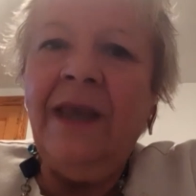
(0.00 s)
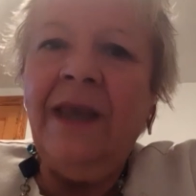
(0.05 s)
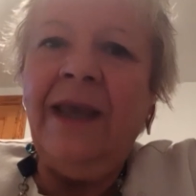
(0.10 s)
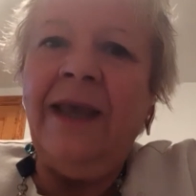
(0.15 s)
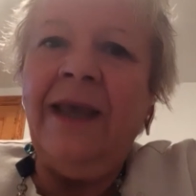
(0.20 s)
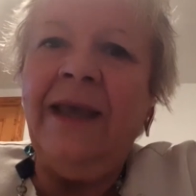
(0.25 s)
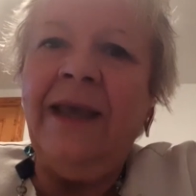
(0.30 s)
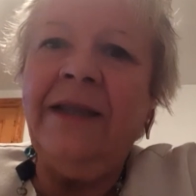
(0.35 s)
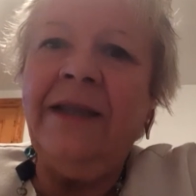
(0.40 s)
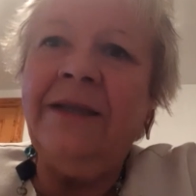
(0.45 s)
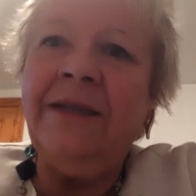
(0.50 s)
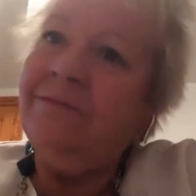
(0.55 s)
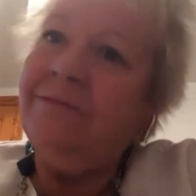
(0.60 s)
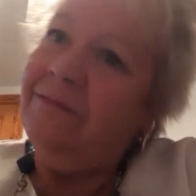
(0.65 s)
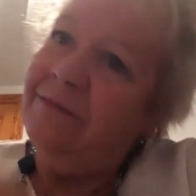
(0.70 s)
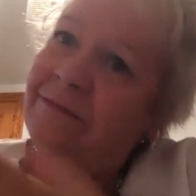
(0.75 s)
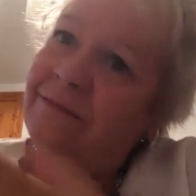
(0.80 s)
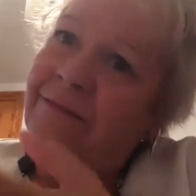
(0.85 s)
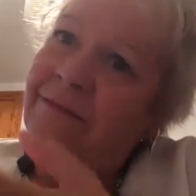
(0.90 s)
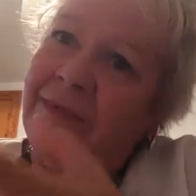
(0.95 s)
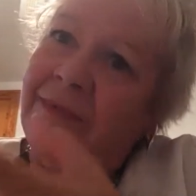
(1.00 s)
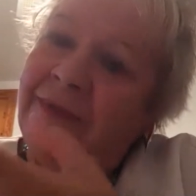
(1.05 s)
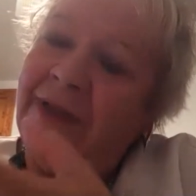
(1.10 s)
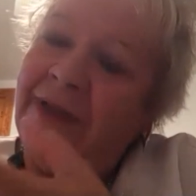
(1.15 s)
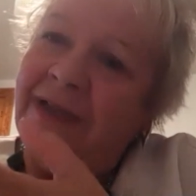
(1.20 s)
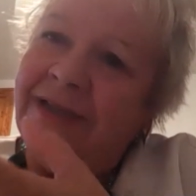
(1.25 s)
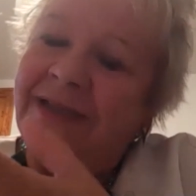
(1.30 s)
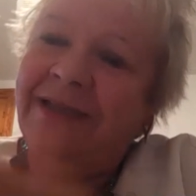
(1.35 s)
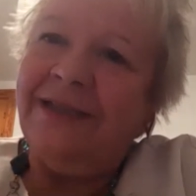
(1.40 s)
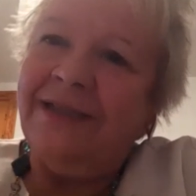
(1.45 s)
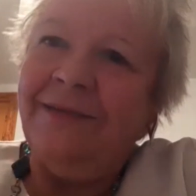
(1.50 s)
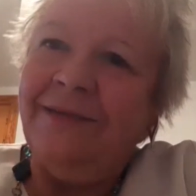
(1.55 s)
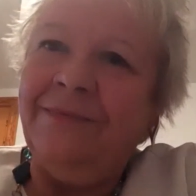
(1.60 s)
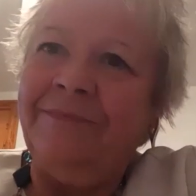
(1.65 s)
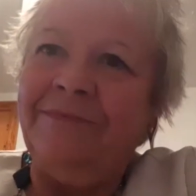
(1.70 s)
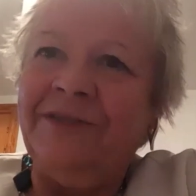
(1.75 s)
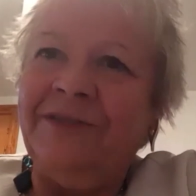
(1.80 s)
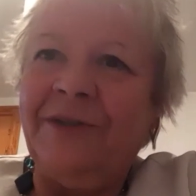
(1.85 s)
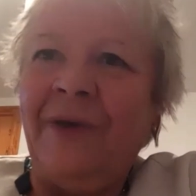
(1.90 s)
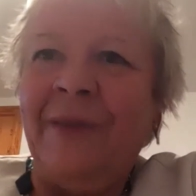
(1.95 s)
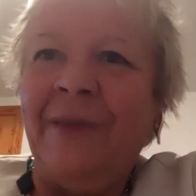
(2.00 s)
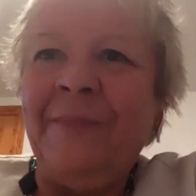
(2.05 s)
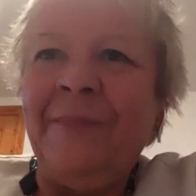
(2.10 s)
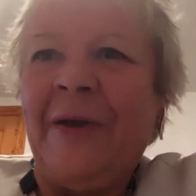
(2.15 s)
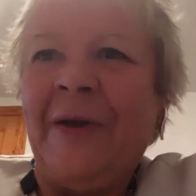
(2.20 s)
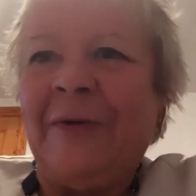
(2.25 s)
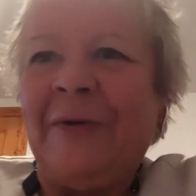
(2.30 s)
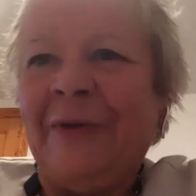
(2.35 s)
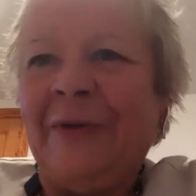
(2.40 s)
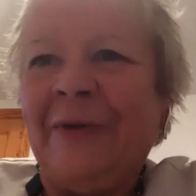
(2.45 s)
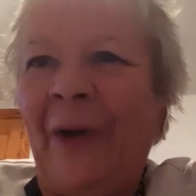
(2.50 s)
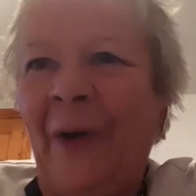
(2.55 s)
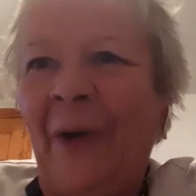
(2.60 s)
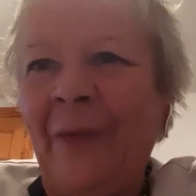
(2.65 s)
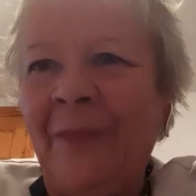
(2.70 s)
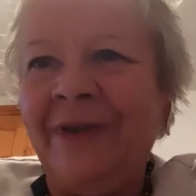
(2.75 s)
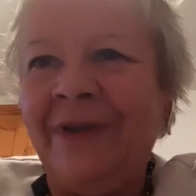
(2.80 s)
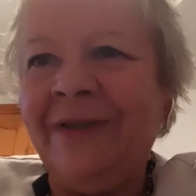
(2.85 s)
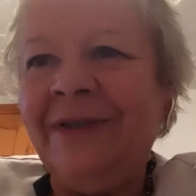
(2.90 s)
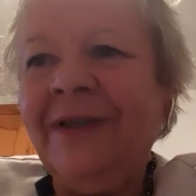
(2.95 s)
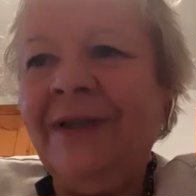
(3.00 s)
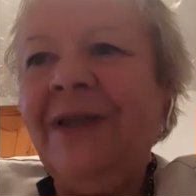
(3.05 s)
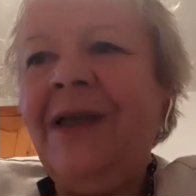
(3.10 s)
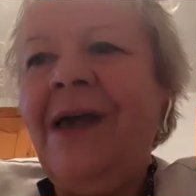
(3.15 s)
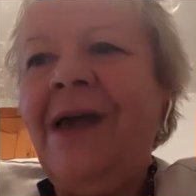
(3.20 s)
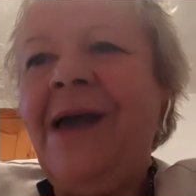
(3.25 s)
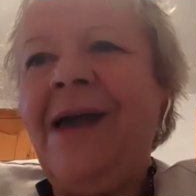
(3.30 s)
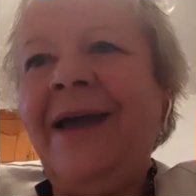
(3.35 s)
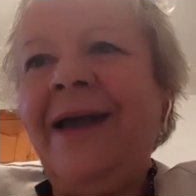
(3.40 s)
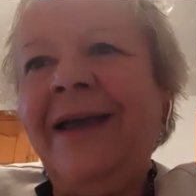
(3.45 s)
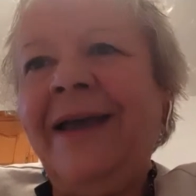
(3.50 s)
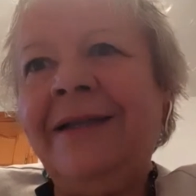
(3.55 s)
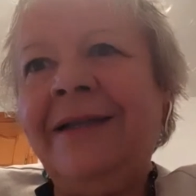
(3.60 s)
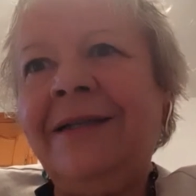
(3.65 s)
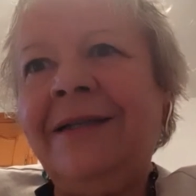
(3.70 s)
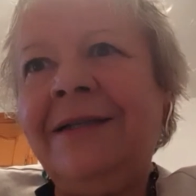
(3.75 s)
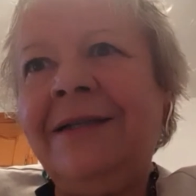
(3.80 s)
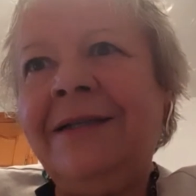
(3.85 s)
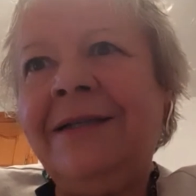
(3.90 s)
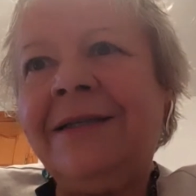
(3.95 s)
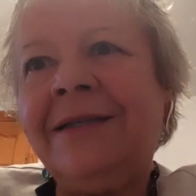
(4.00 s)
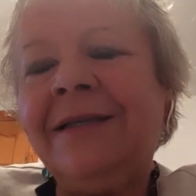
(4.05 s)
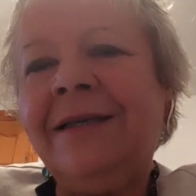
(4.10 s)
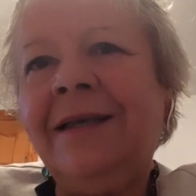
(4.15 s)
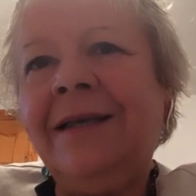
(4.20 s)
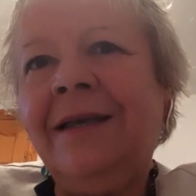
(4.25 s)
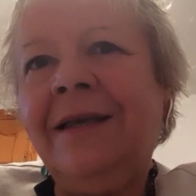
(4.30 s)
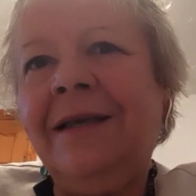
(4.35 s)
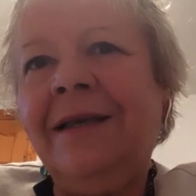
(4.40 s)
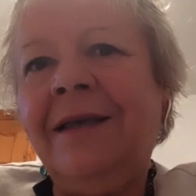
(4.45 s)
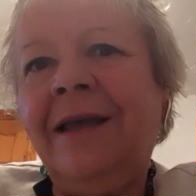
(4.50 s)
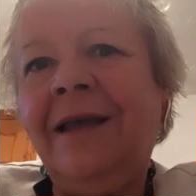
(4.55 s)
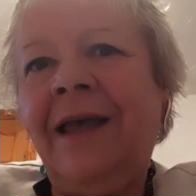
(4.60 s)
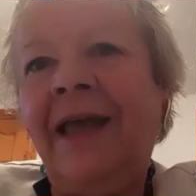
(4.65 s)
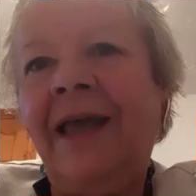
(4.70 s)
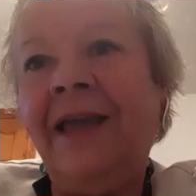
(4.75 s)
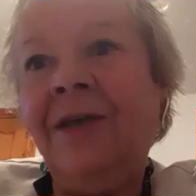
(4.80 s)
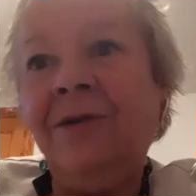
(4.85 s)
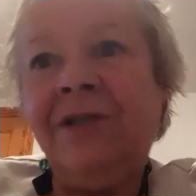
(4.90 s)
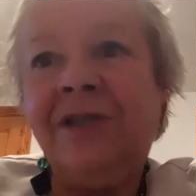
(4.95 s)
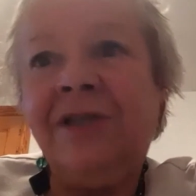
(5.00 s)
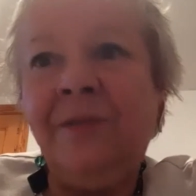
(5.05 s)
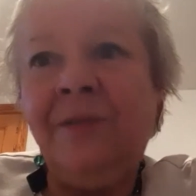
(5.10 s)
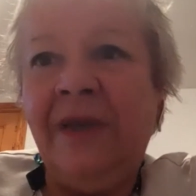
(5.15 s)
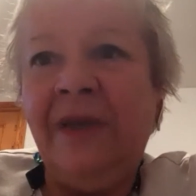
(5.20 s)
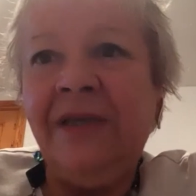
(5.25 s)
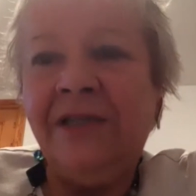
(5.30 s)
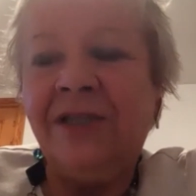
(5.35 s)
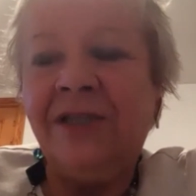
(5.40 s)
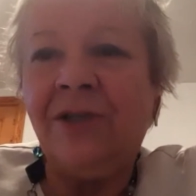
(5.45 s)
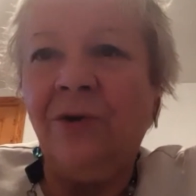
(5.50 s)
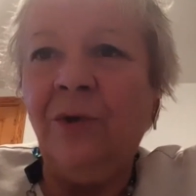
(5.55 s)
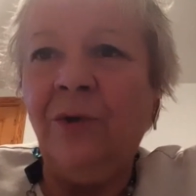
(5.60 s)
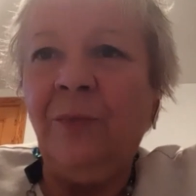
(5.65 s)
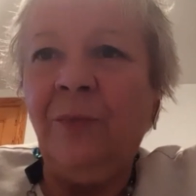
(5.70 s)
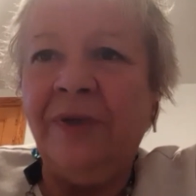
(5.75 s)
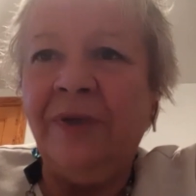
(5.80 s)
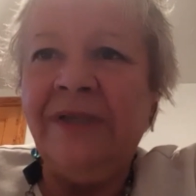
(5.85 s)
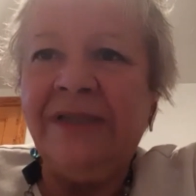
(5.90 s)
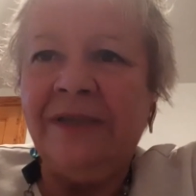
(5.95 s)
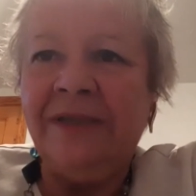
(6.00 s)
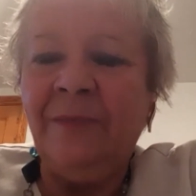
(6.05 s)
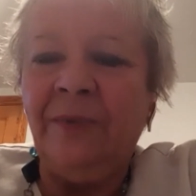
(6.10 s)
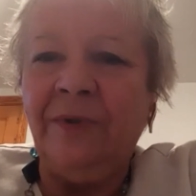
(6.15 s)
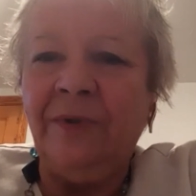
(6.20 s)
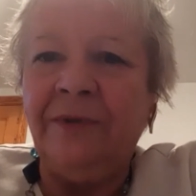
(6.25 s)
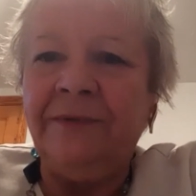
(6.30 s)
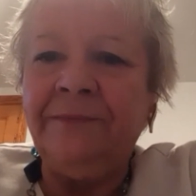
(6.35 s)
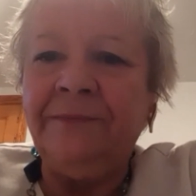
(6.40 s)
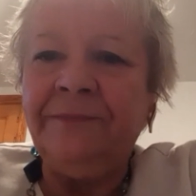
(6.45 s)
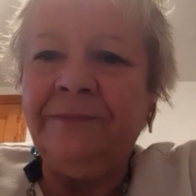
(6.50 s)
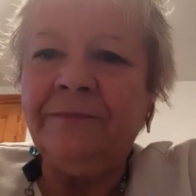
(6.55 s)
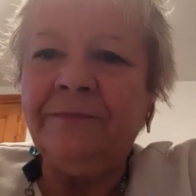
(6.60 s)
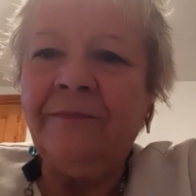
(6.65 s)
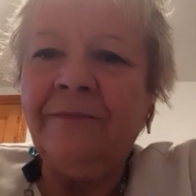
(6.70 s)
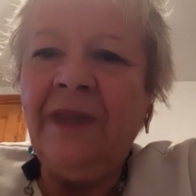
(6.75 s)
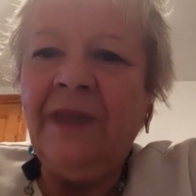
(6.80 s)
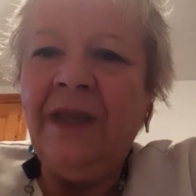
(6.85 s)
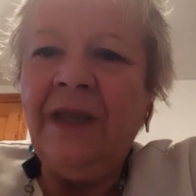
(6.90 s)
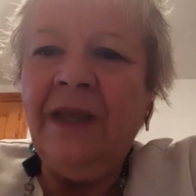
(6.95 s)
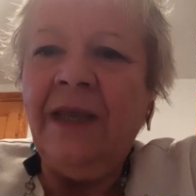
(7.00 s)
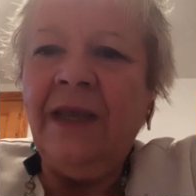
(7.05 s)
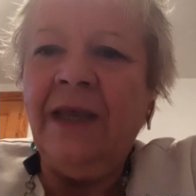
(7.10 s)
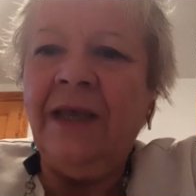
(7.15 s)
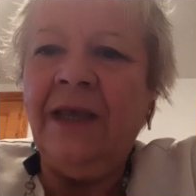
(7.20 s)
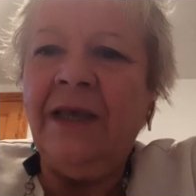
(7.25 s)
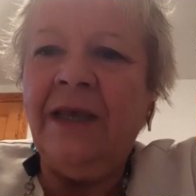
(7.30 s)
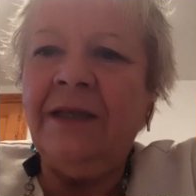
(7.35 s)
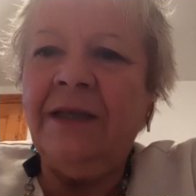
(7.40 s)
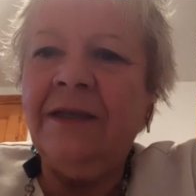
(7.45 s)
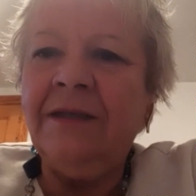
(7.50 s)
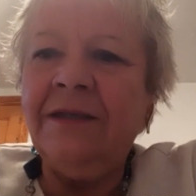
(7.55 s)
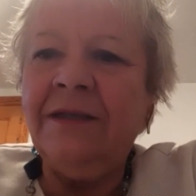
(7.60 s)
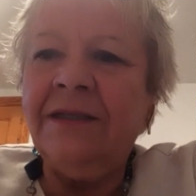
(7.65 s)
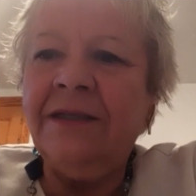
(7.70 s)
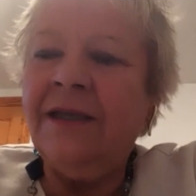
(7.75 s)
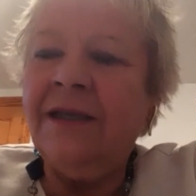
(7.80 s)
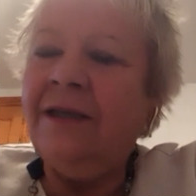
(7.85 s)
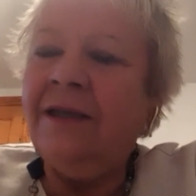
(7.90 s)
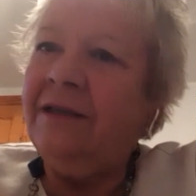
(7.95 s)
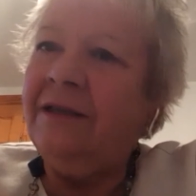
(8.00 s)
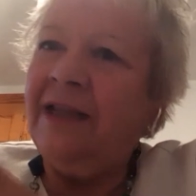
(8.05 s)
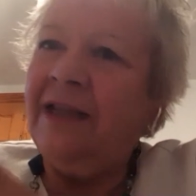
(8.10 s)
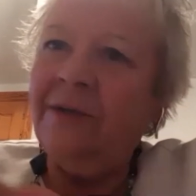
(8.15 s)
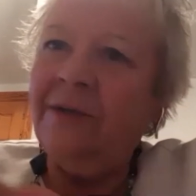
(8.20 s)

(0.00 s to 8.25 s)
And so I'm Beryl Coma, and I used to be a school principal, and then I